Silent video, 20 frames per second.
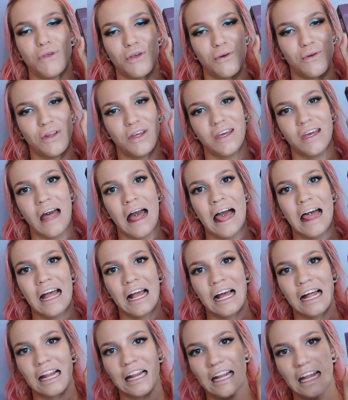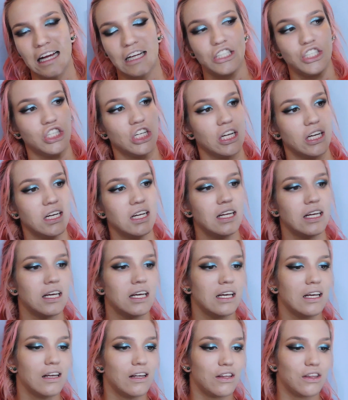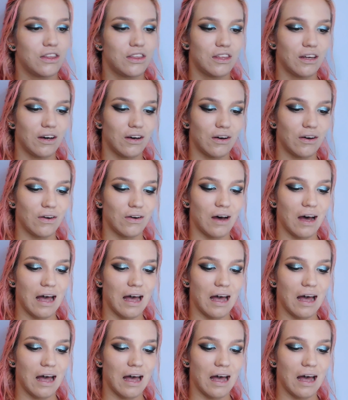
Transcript: Beauty Collection. So